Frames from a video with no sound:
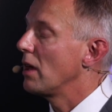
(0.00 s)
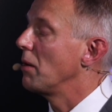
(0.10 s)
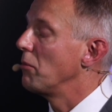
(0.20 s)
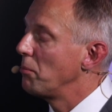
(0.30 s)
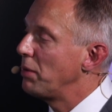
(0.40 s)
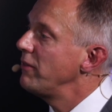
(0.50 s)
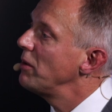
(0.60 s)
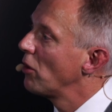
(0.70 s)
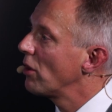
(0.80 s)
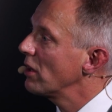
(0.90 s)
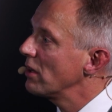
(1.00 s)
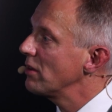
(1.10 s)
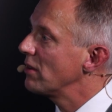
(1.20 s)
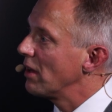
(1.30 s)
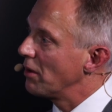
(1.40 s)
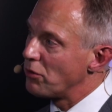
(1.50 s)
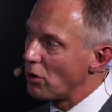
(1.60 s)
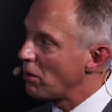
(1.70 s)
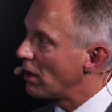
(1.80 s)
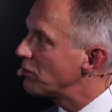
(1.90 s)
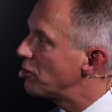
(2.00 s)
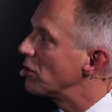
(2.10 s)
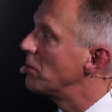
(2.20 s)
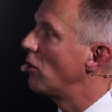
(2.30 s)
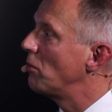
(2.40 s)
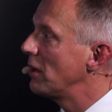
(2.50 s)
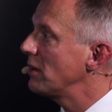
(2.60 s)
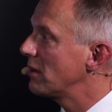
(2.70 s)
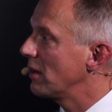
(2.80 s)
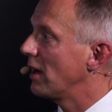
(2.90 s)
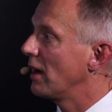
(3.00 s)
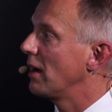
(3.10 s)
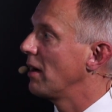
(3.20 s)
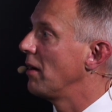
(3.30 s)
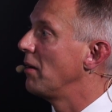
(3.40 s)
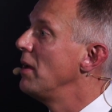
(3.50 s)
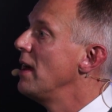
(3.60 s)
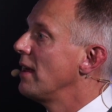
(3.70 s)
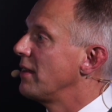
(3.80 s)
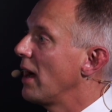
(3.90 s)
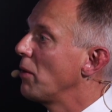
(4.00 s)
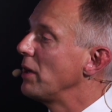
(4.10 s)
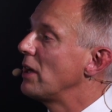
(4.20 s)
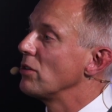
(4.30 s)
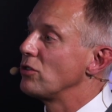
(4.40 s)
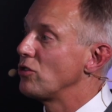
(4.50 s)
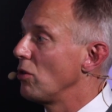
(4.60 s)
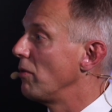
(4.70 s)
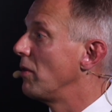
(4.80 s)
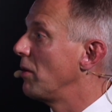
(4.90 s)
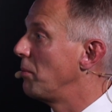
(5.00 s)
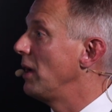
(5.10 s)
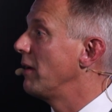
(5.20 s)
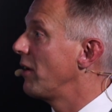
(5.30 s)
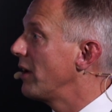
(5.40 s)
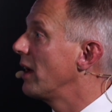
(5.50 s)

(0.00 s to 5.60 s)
Um, P V market uh, rollout for the moment. Uh, there we could solve uh, be a very